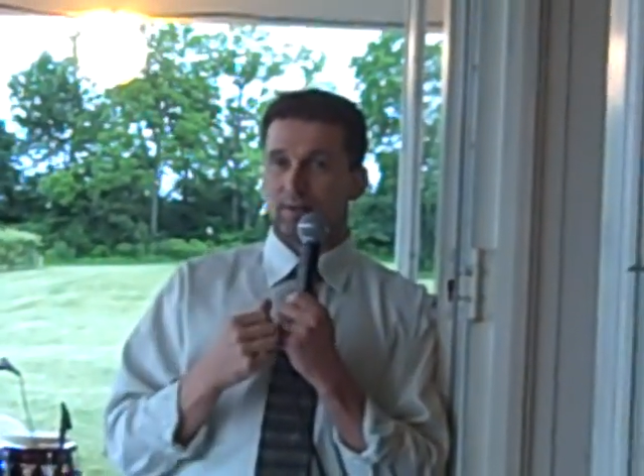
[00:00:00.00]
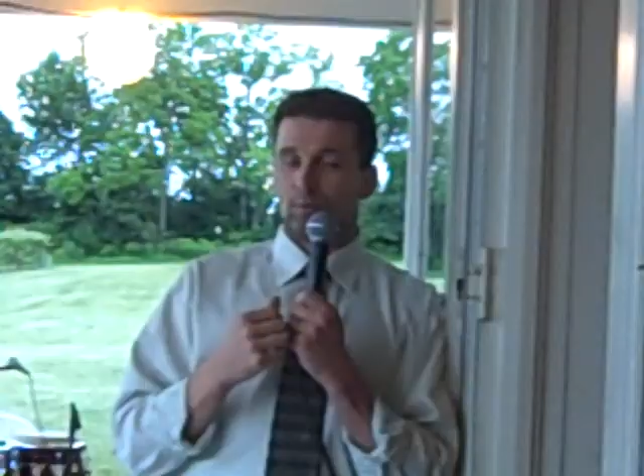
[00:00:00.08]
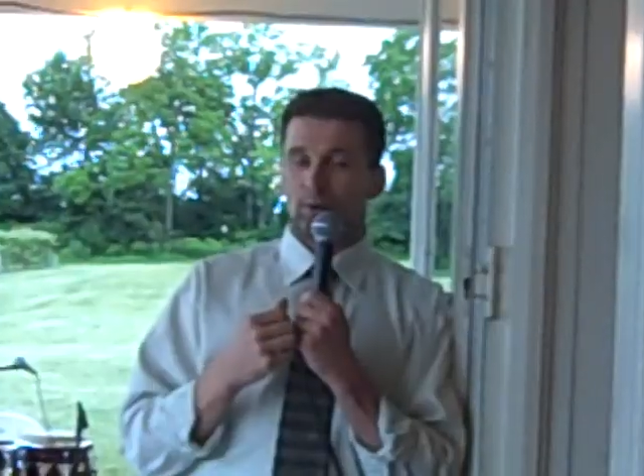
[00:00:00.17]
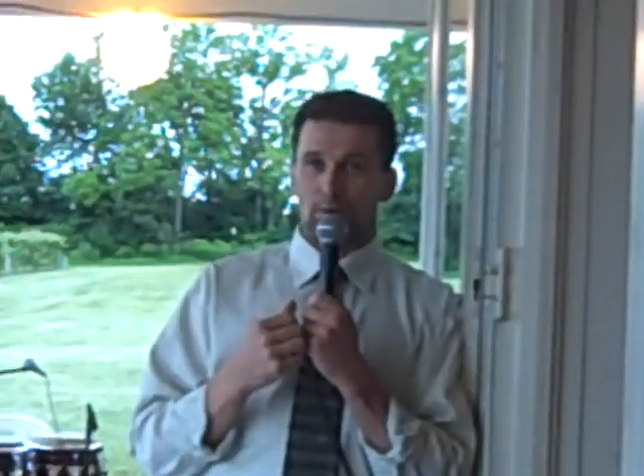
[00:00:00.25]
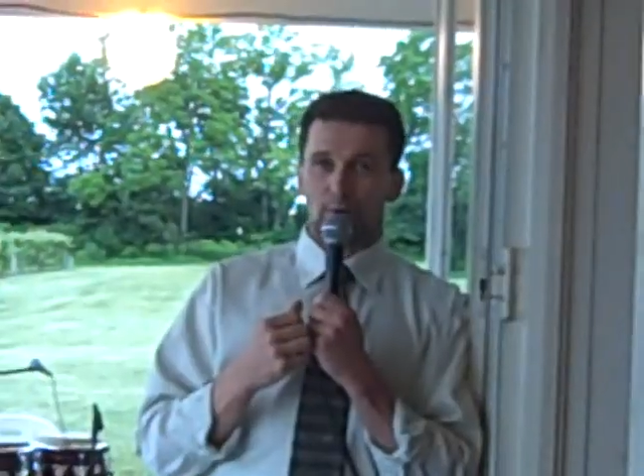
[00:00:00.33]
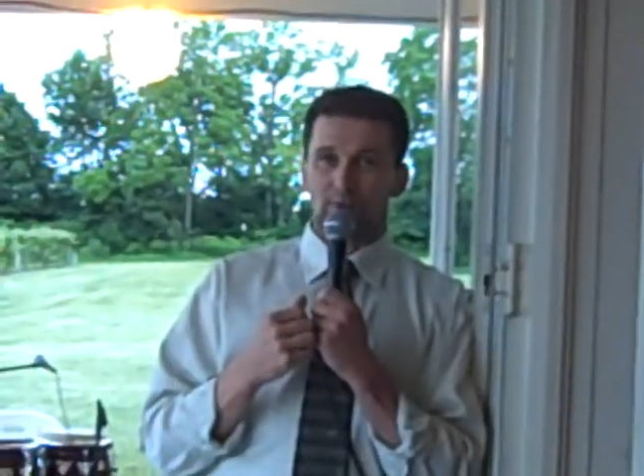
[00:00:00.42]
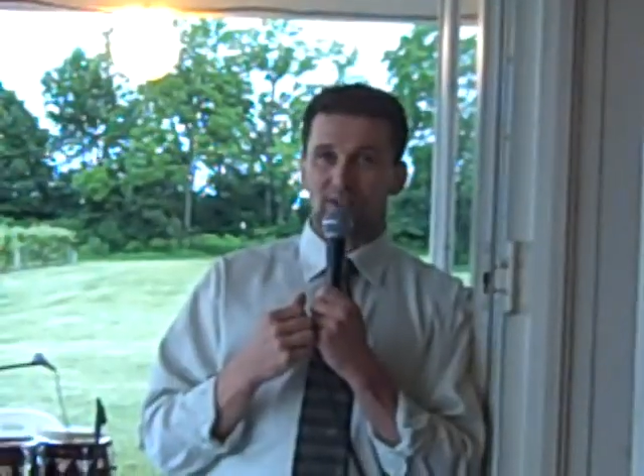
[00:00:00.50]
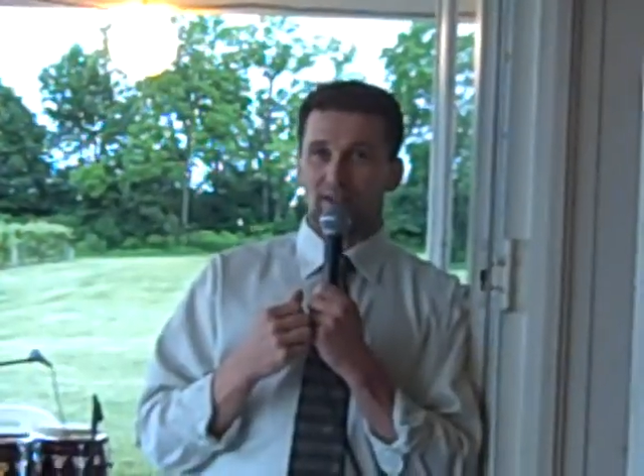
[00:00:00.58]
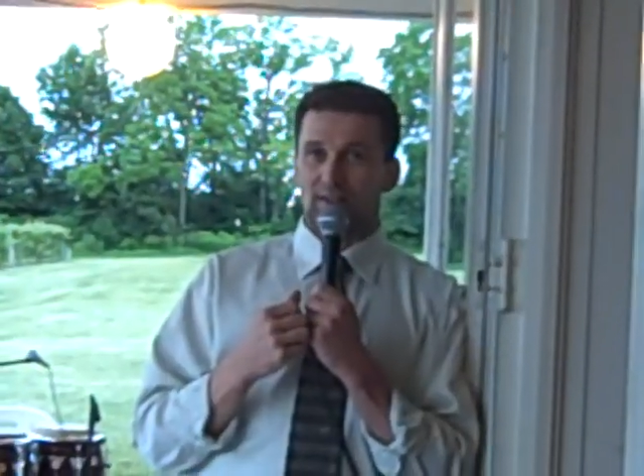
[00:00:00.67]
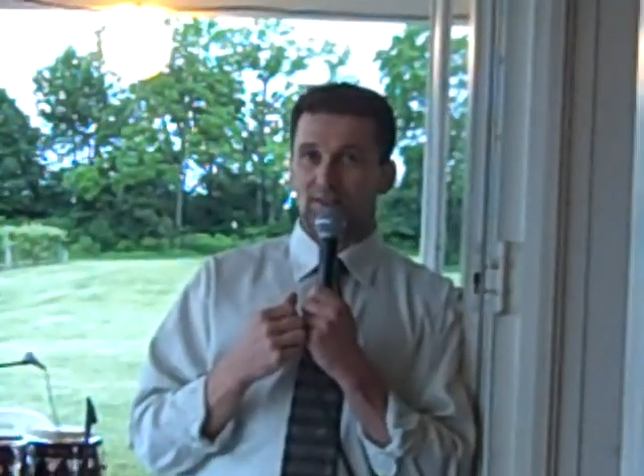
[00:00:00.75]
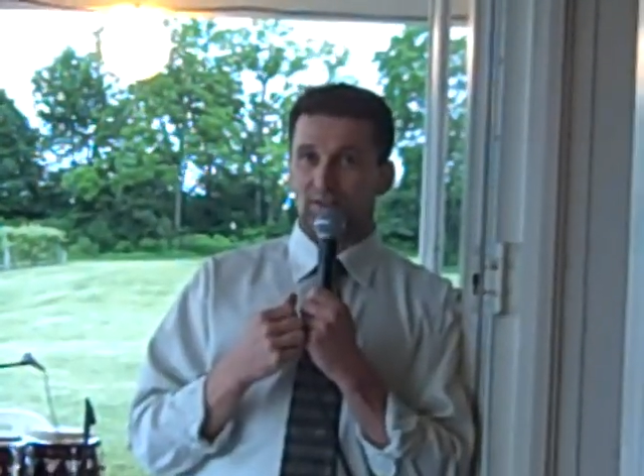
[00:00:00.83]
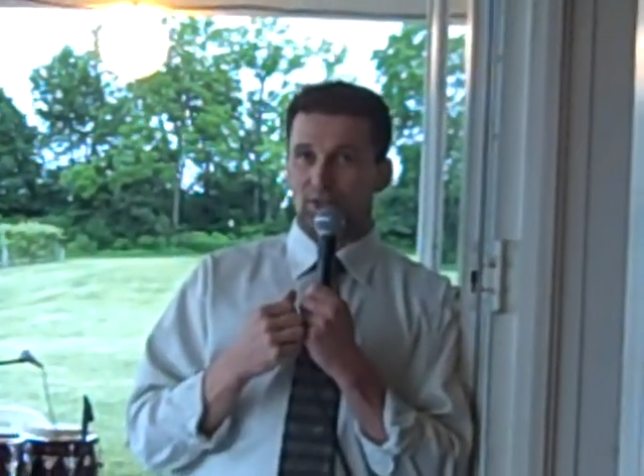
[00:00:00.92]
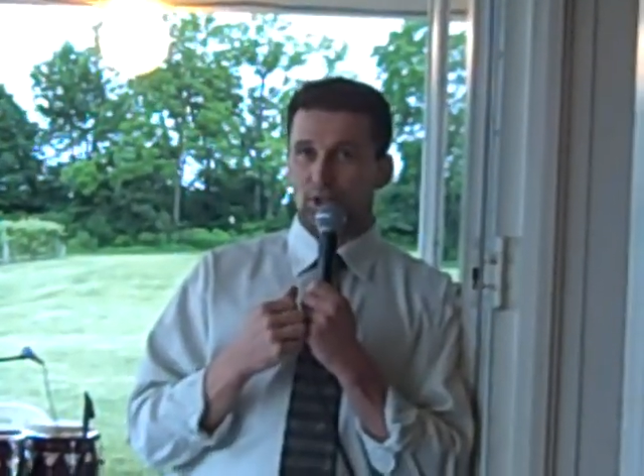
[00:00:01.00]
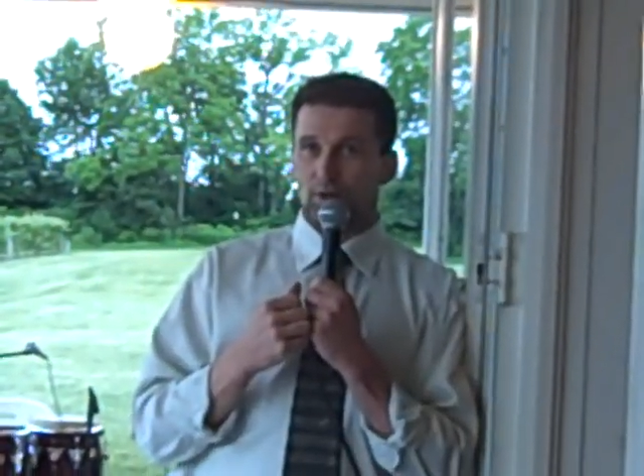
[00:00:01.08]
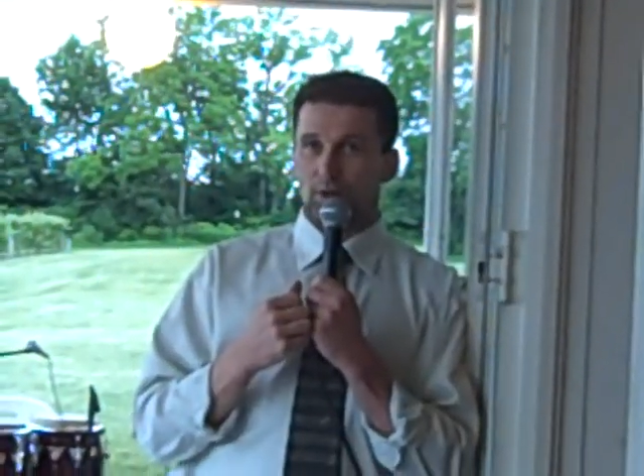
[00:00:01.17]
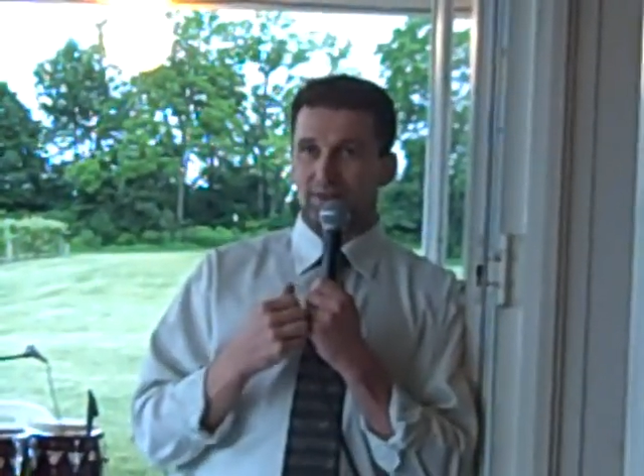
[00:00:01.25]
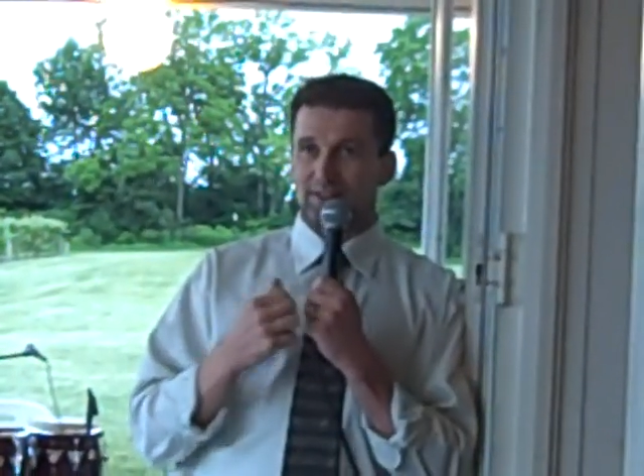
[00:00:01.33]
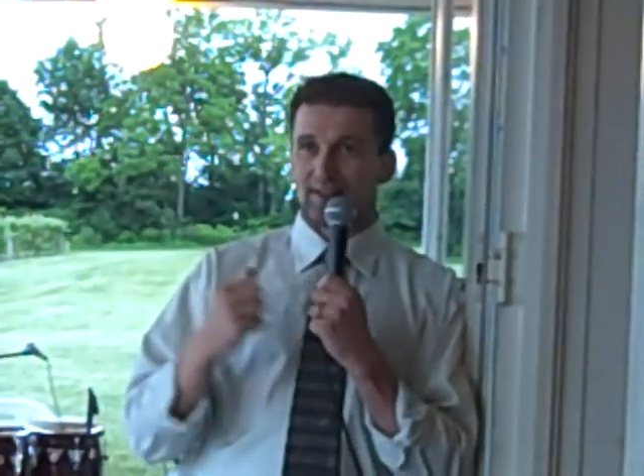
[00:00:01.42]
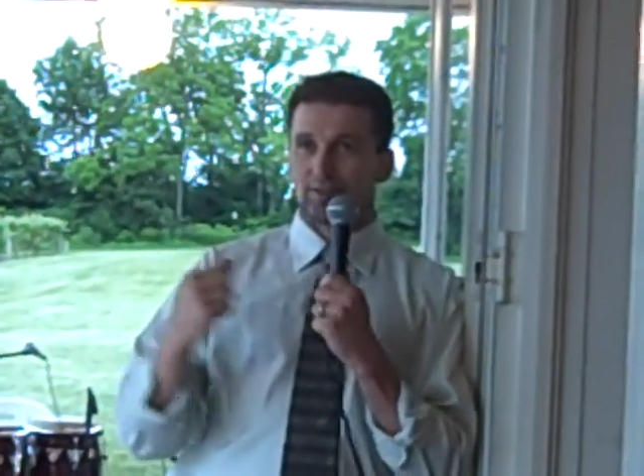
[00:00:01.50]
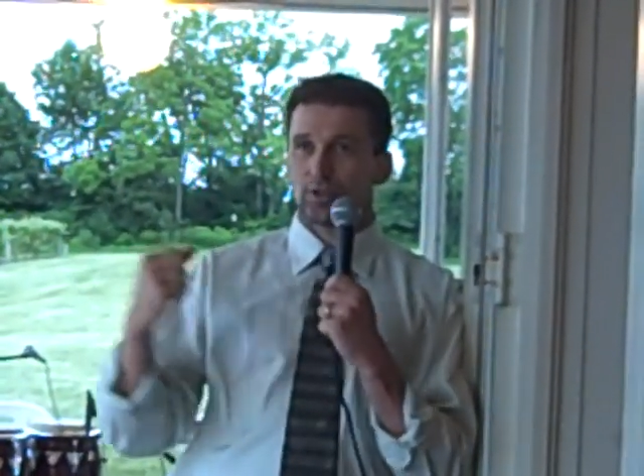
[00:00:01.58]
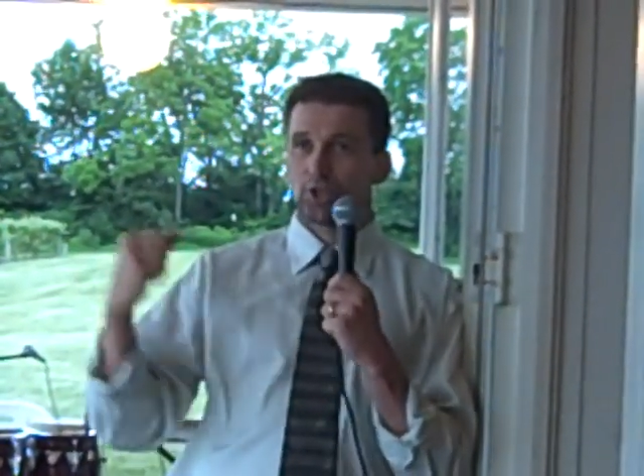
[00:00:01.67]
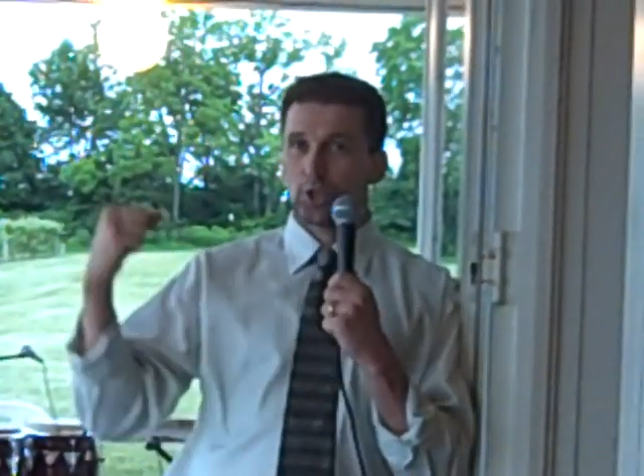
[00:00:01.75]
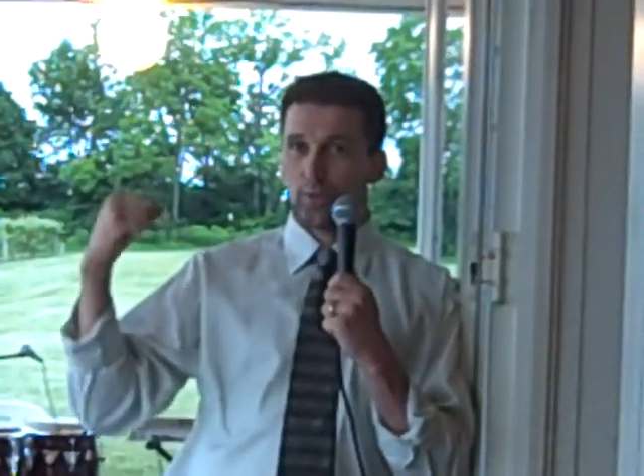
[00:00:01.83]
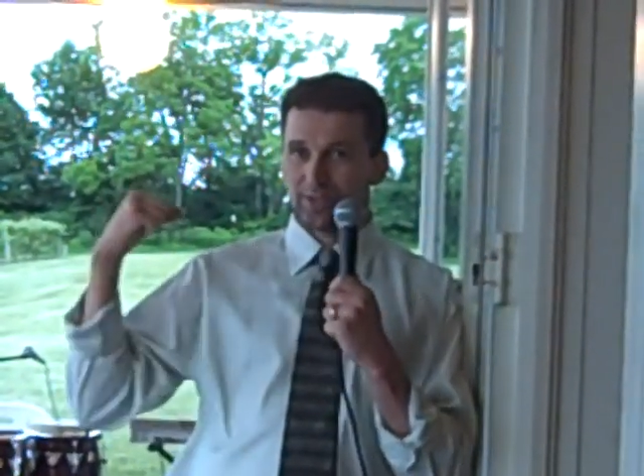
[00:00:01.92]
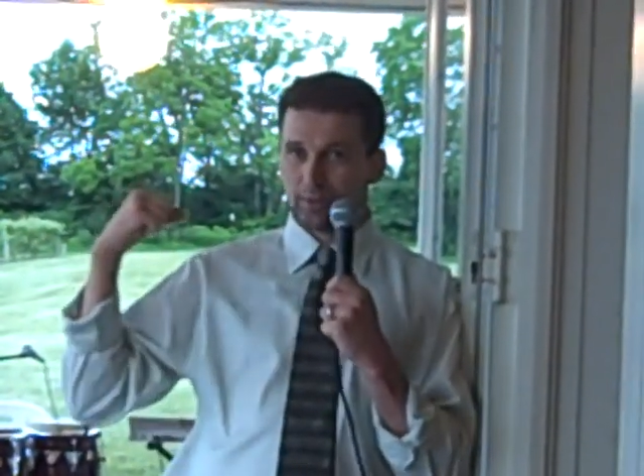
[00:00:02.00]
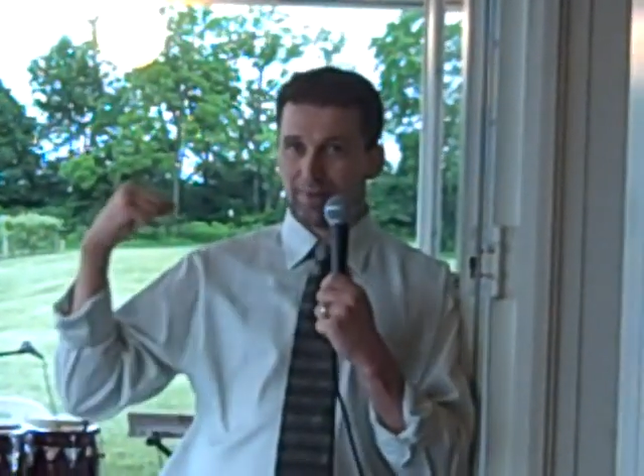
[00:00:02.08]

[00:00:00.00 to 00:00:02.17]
One of those guys, the Vignoles, always likes to show its